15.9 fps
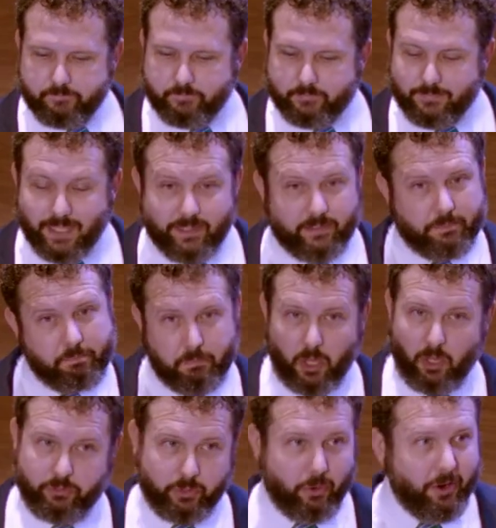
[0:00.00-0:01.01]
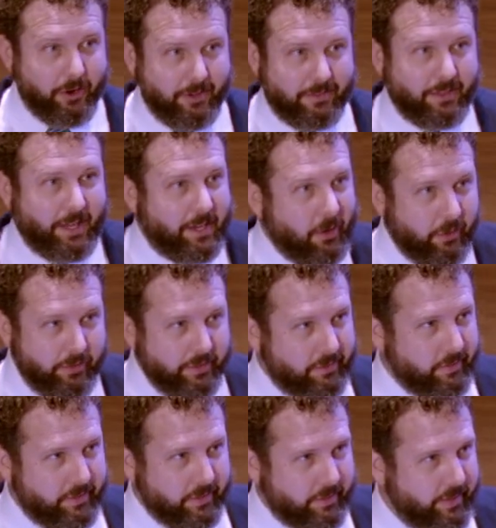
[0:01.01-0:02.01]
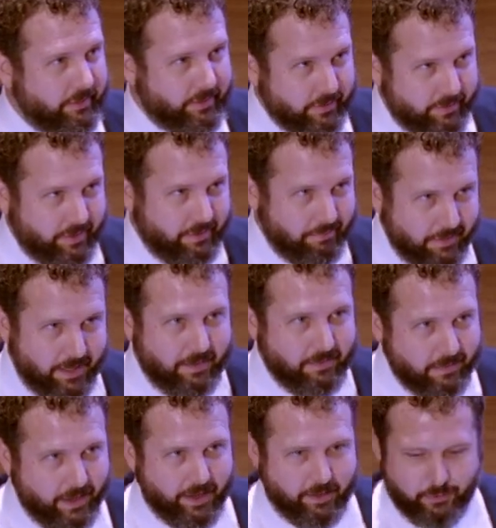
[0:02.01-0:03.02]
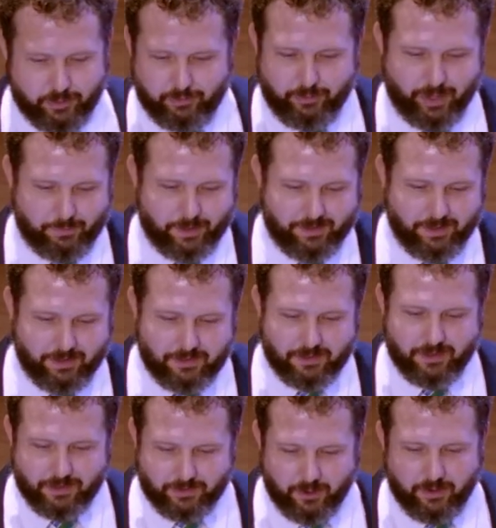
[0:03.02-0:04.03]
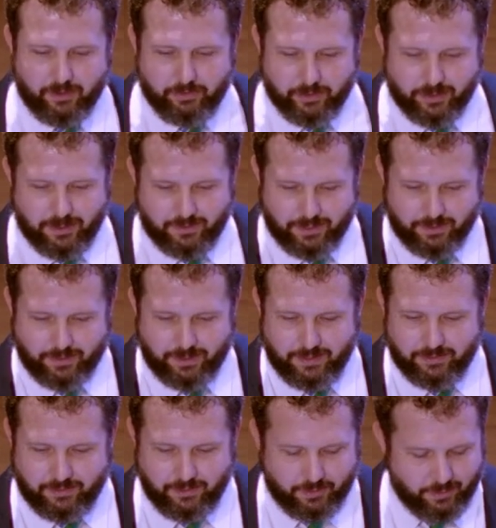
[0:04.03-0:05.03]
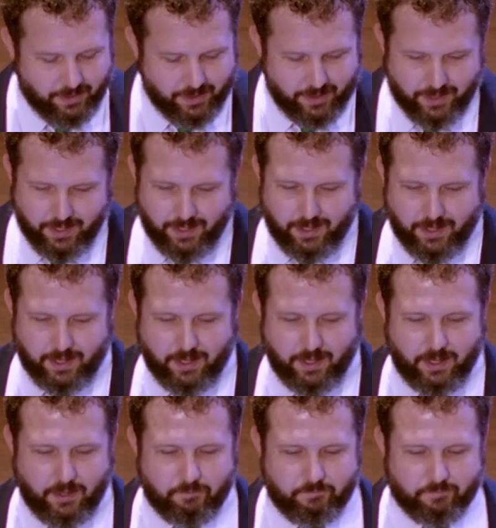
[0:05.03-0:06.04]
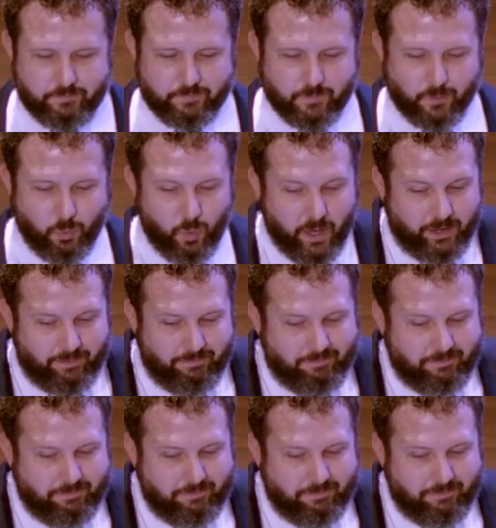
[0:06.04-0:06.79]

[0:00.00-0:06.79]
It's also hard to, like all these utilities, since they're in line with the fragmentation, it's hard for the utilities to, what